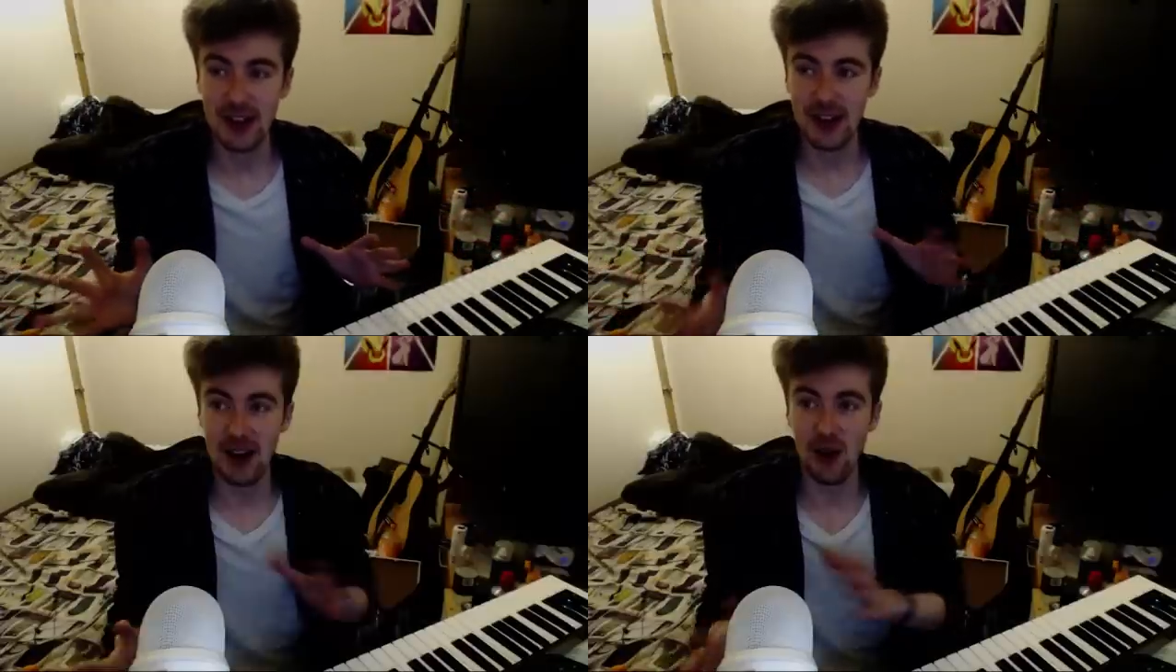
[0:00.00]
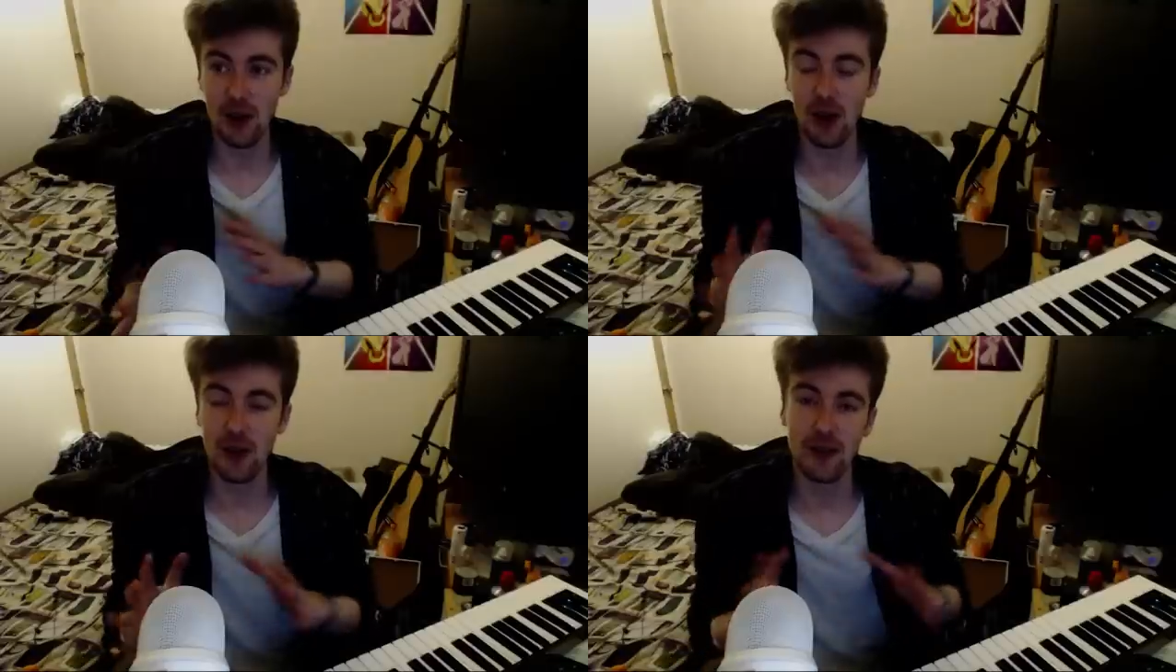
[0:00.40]
or
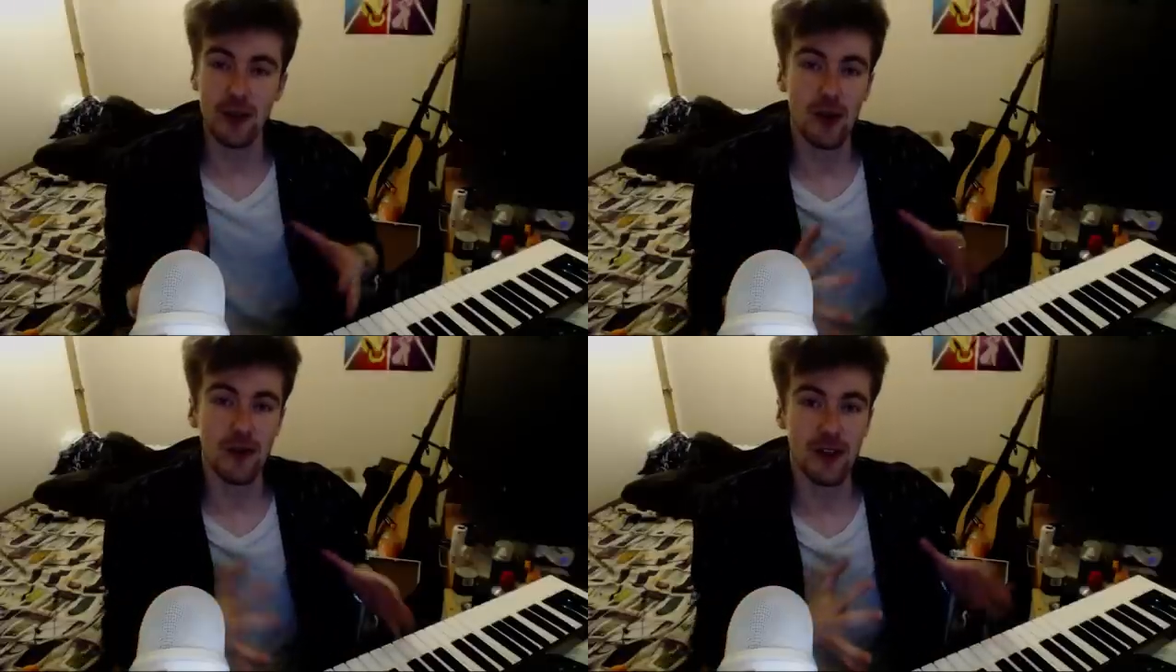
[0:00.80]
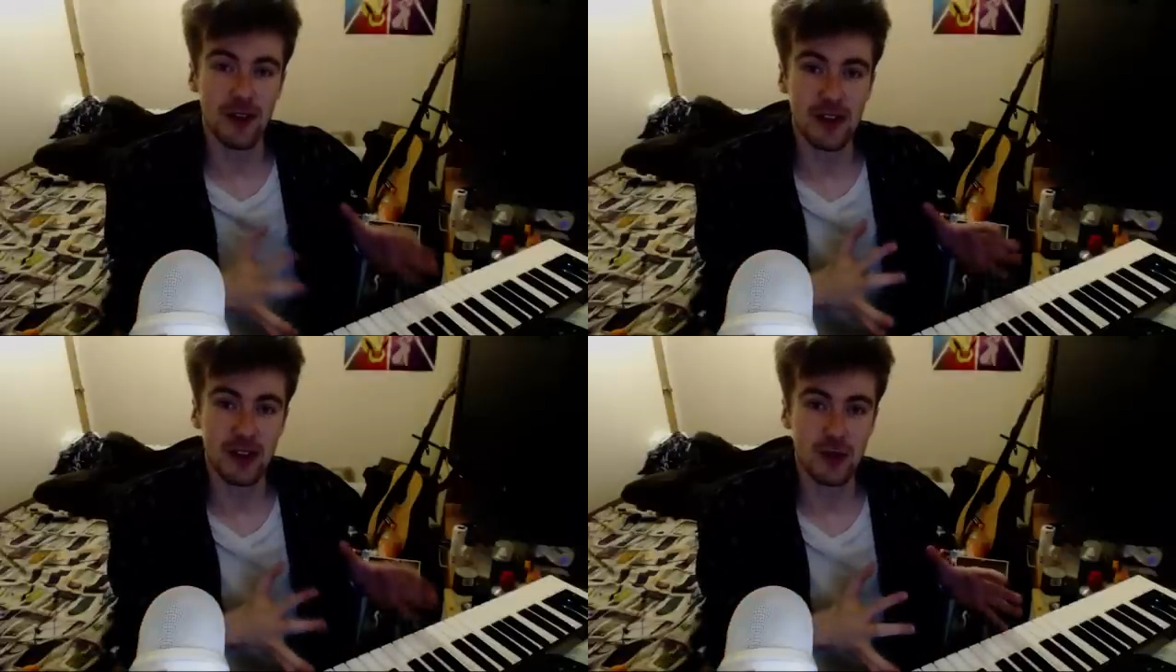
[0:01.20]
not solve the
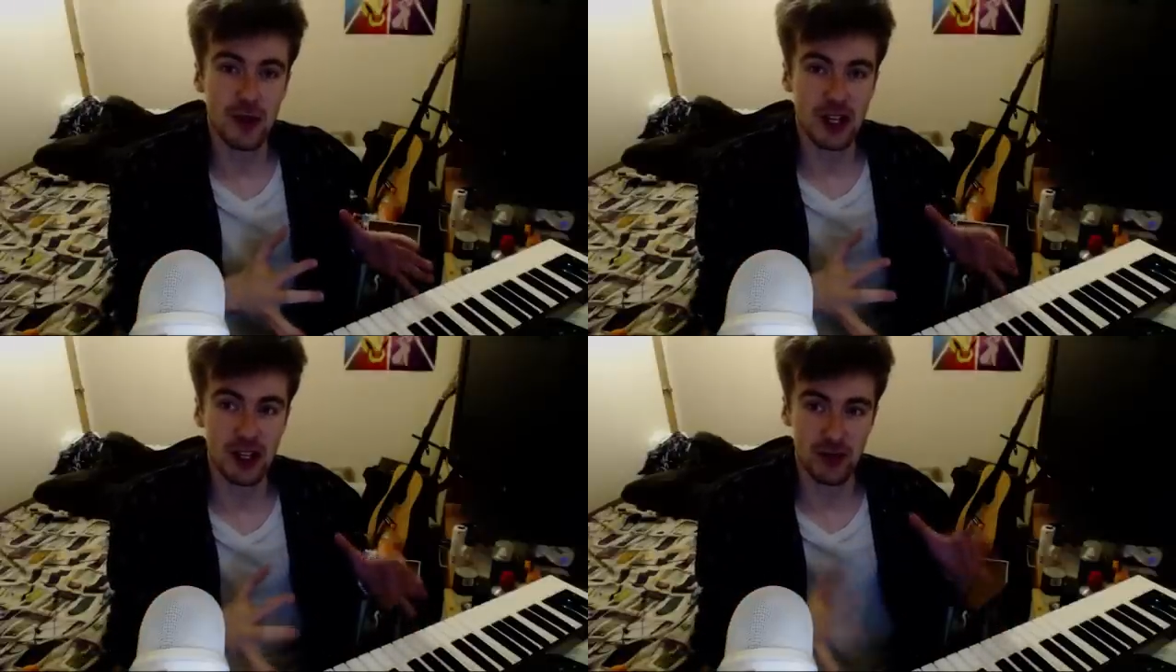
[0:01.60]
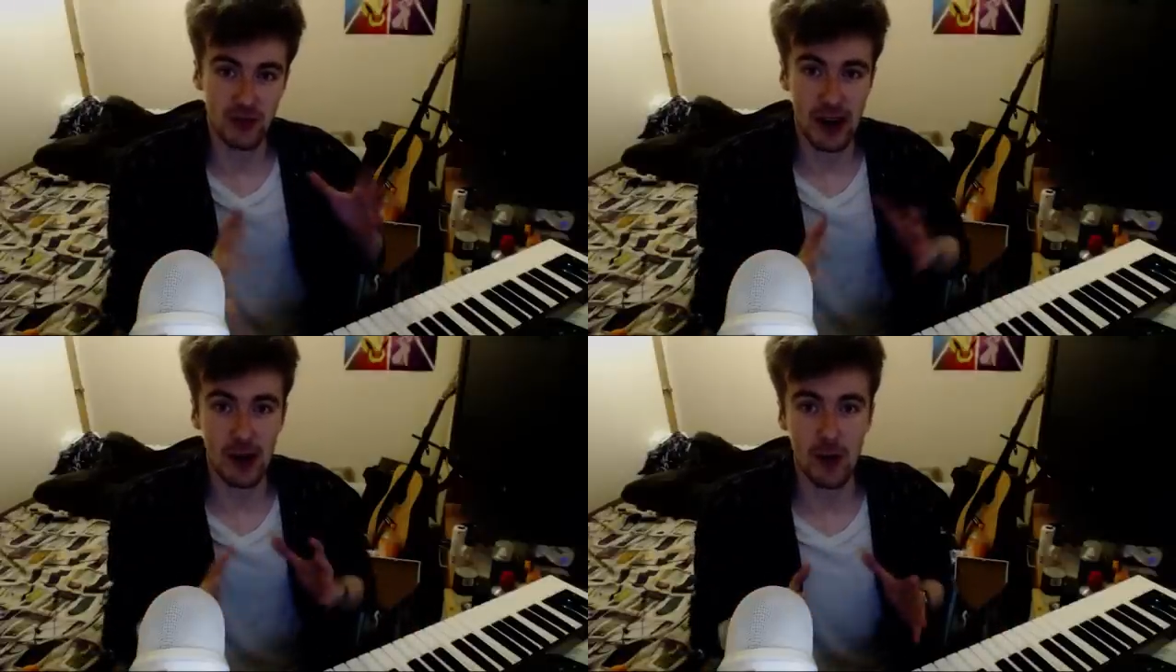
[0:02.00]
situation
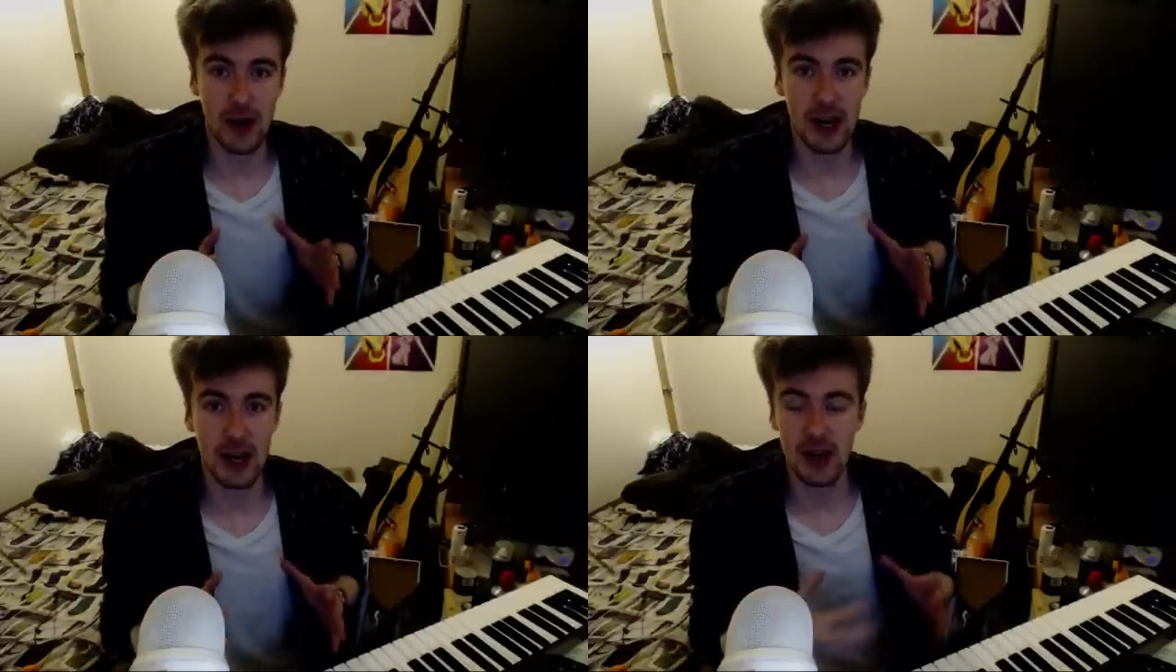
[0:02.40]
right away.